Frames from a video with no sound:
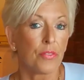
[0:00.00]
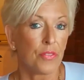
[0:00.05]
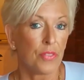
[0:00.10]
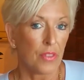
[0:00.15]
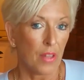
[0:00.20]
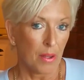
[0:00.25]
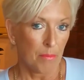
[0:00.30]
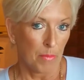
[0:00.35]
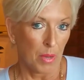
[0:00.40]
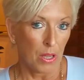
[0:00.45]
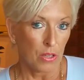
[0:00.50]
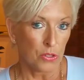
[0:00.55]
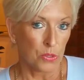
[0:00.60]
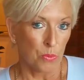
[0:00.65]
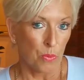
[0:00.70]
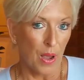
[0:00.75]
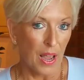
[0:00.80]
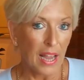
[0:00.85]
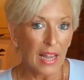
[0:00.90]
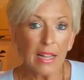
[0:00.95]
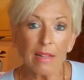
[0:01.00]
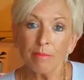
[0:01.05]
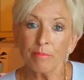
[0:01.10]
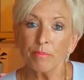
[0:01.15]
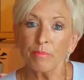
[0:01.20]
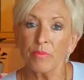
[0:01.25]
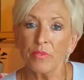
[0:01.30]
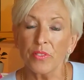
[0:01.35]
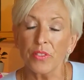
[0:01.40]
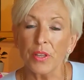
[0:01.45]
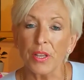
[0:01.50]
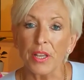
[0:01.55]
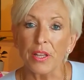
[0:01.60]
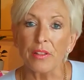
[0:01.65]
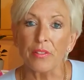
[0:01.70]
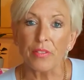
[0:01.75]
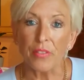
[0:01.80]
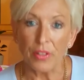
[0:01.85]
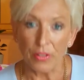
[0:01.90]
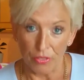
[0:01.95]
9 miles away,
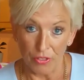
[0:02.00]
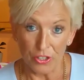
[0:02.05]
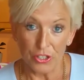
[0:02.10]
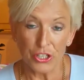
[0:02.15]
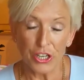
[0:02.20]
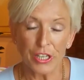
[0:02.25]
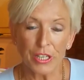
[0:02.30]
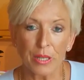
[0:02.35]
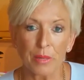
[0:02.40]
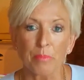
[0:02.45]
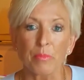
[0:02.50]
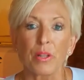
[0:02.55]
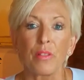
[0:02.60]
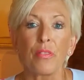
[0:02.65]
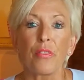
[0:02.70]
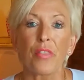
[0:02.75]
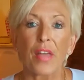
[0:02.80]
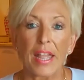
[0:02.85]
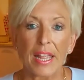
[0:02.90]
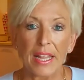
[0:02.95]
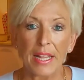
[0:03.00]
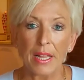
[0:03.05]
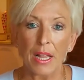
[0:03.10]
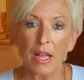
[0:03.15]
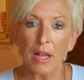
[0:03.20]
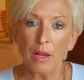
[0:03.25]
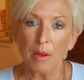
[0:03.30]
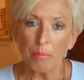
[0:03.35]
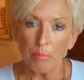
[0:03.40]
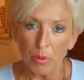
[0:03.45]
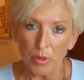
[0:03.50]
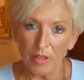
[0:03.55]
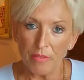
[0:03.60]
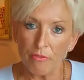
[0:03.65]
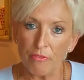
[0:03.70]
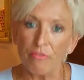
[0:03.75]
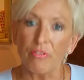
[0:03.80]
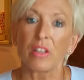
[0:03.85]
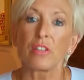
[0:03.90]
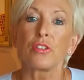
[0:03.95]
the gentleman, they put
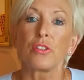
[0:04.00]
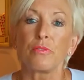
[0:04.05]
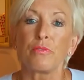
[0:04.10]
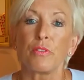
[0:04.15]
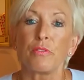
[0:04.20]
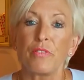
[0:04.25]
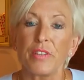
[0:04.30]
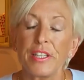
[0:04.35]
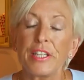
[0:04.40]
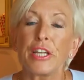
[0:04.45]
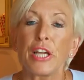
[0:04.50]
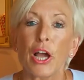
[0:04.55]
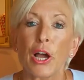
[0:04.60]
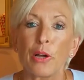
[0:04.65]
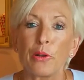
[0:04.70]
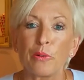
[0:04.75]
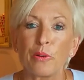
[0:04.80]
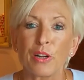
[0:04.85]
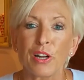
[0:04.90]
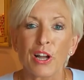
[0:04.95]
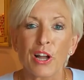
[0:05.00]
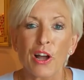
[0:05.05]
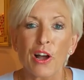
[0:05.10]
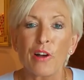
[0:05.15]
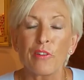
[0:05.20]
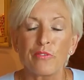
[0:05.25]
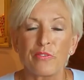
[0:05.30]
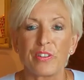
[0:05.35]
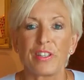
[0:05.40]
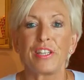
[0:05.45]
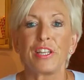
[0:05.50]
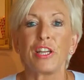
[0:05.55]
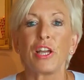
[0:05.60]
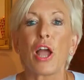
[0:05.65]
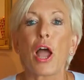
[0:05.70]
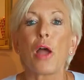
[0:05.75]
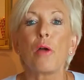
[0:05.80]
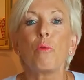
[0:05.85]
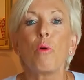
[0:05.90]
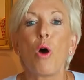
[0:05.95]
in front of a video
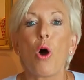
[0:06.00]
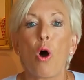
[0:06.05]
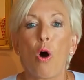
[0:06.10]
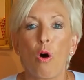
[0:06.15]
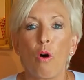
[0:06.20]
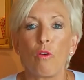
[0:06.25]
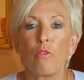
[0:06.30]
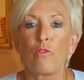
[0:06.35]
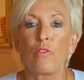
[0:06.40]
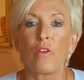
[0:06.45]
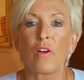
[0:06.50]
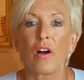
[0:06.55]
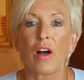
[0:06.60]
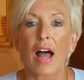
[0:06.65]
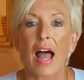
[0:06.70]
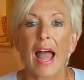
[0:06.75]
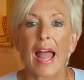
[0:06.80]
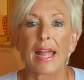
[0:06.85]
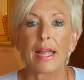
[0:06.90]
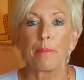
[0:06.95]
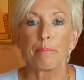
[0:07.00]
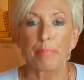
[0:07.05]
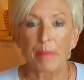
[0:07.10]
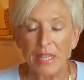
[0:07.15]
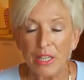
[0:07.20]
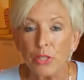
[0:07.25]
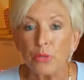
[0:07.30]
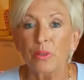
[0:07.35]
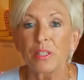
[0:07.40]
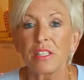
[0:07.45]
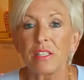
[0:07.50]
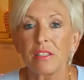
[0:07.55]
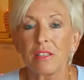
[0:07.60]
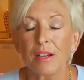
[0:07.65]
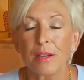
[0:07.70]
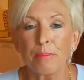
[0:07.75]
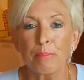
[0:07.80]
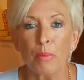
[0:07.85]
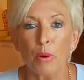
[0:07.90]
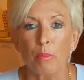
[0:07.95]
of a
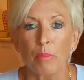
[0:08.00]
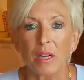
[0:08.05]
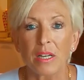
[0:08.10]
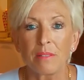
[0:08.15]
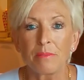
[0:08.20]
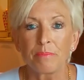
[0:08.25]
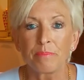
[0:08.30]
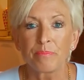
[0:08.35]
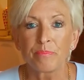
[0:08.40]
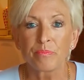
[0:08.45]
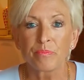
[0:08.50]
B-29 bomber